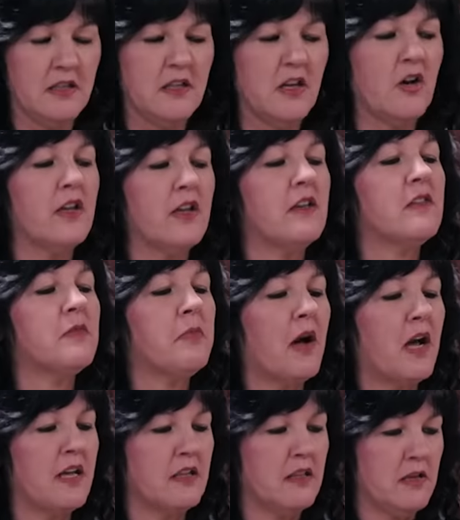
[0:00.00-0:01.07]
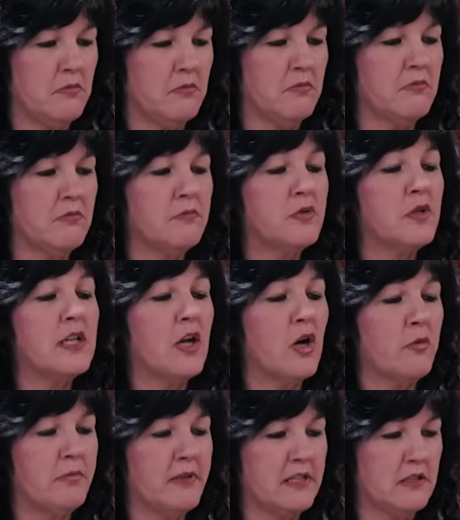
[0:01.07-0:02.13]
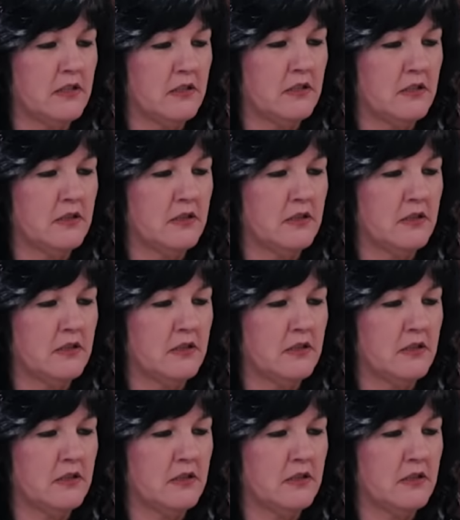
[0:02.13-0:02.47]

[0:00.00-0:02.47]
No, he's buying them pre-opened.